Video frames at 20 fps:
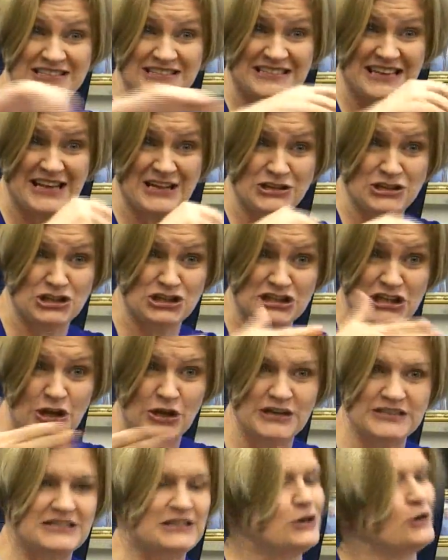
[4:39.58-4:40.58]
Sometimes
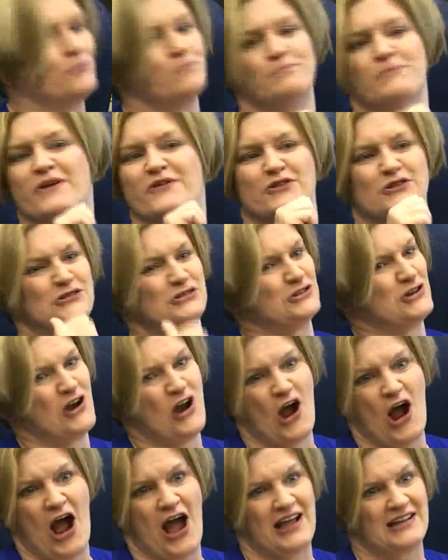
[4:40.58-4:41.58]
people believe that there is
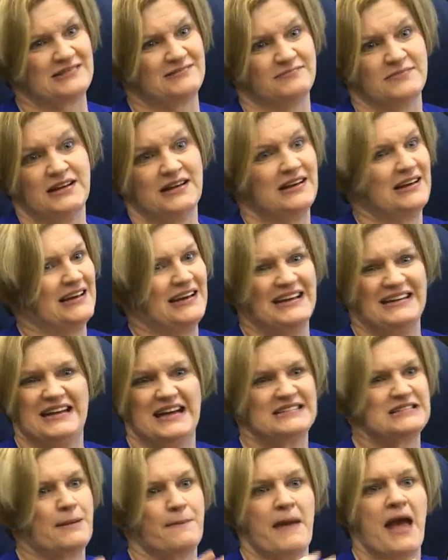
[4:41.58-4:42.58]
a cost involved
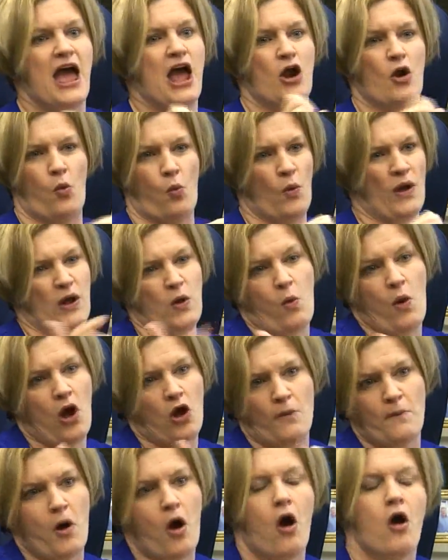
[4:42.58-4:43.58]
in for the kids
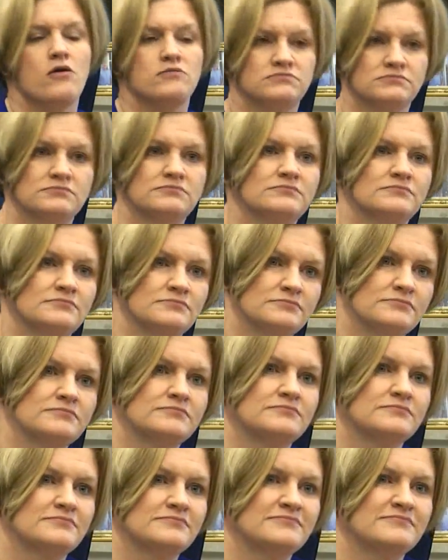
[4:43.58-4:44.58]
to be uh, taught
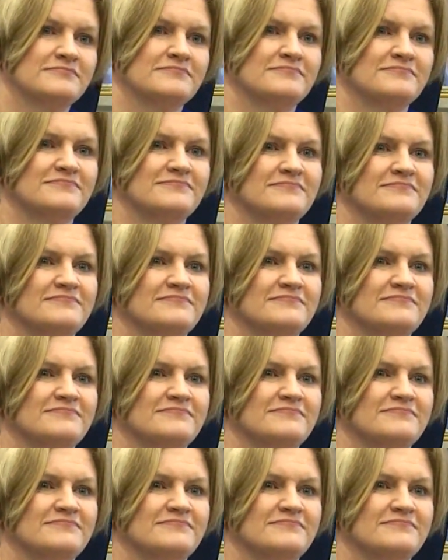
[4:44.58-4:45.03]
here, but that's not the